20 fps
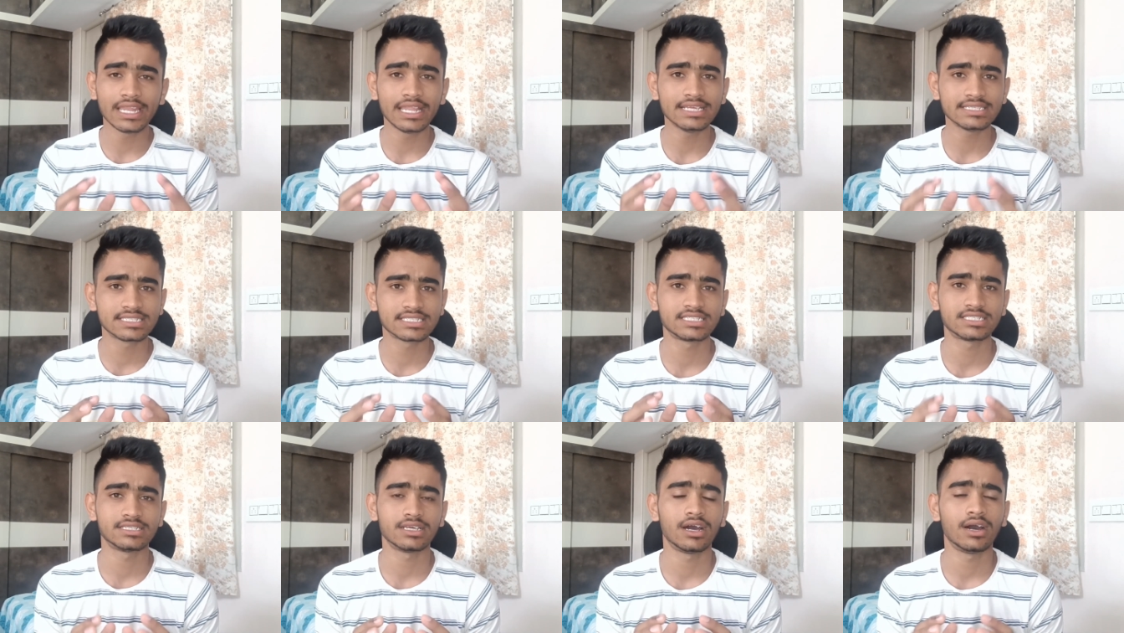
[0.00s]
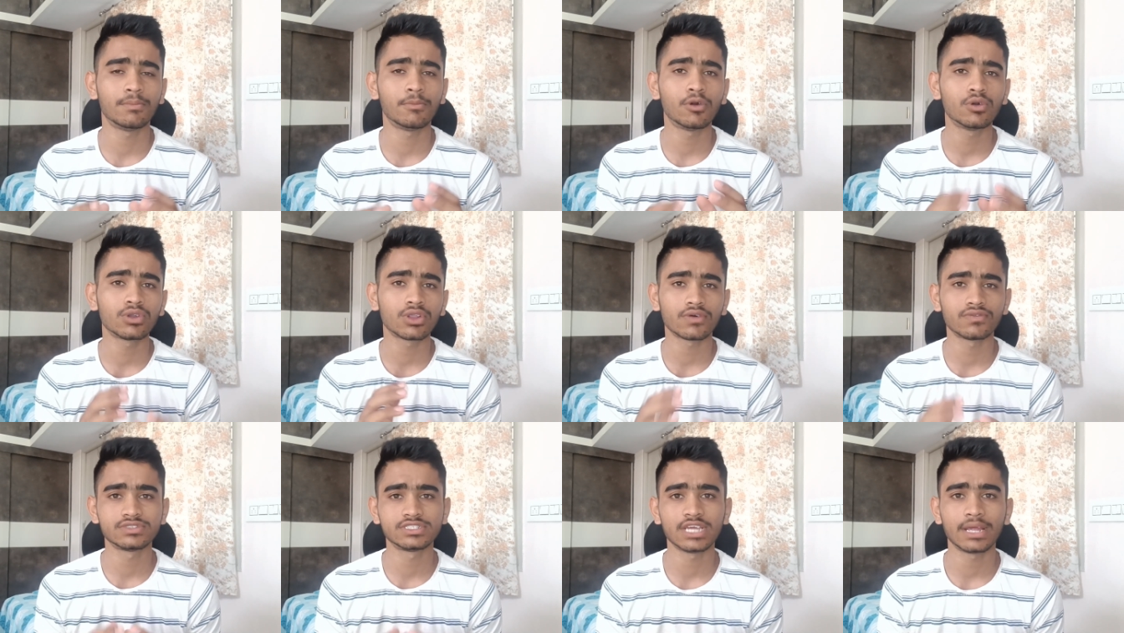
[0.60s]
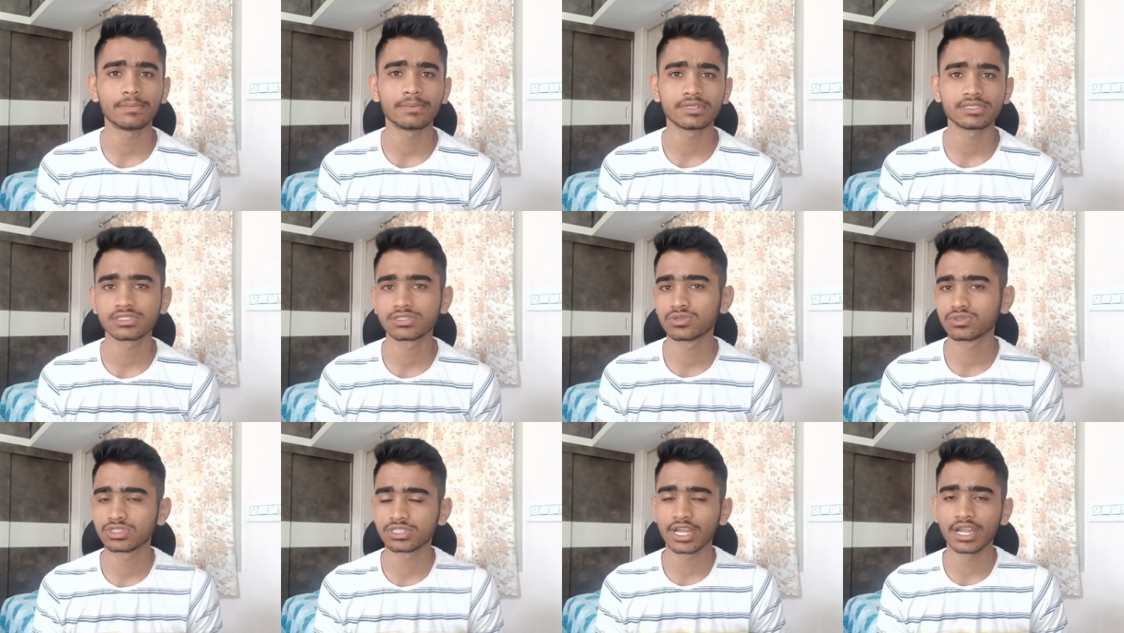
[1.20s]
less amount of chapters
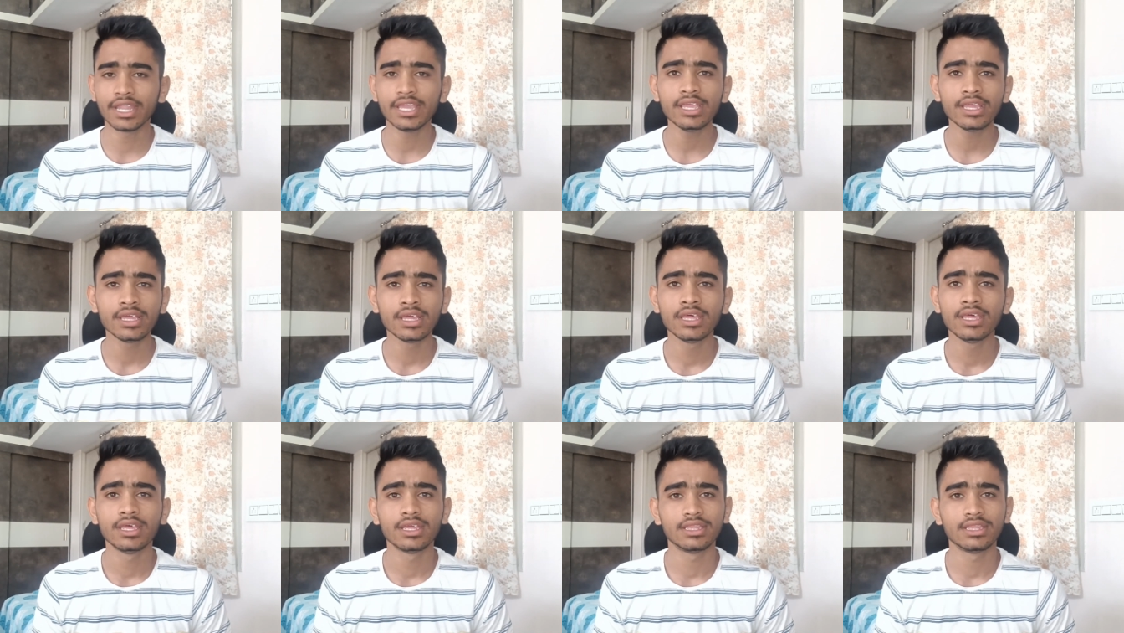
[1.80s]
to study